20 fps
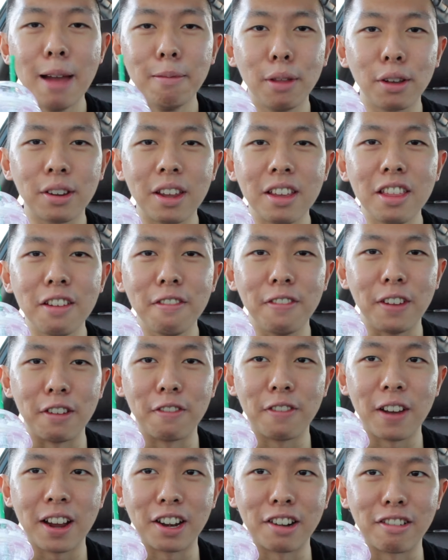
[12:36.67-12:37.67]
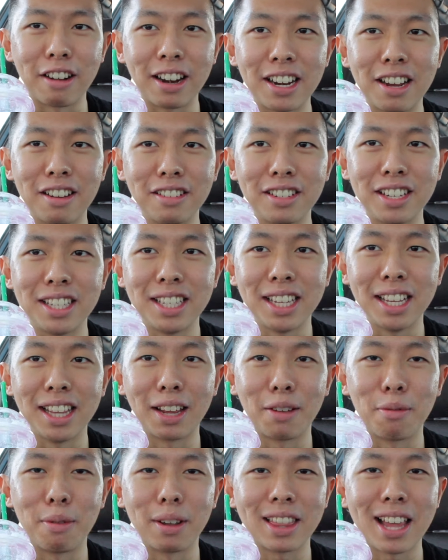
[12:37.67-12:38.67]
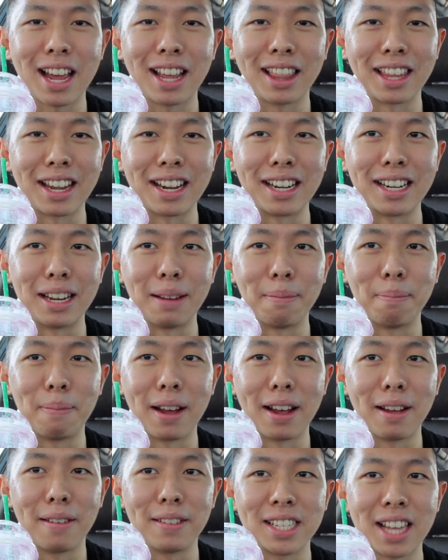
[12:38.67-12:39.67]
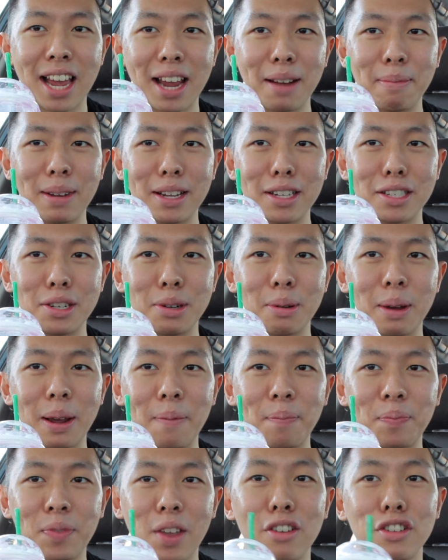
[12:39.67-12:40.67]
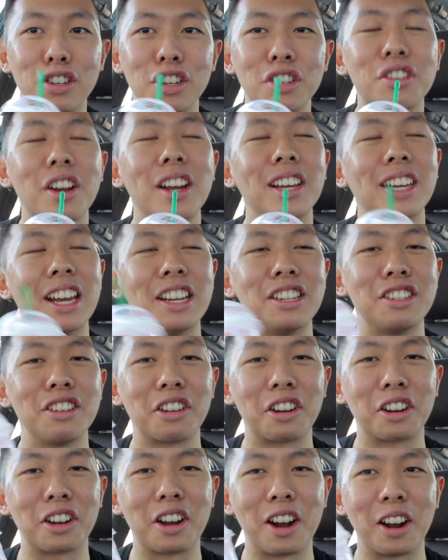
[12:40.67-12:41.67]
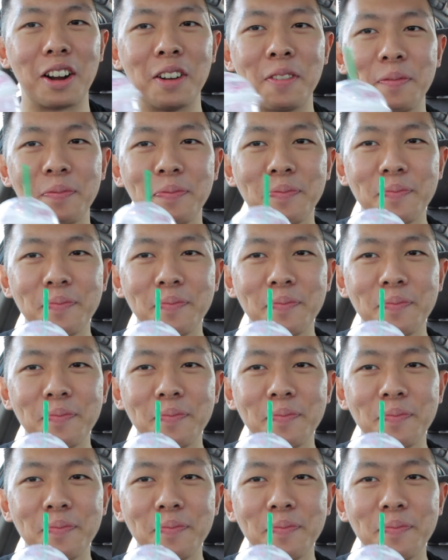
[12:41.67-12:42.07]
looking in the viewfinder right now to see like what that lady beside me is doing. Oh, she's trying to get into her car.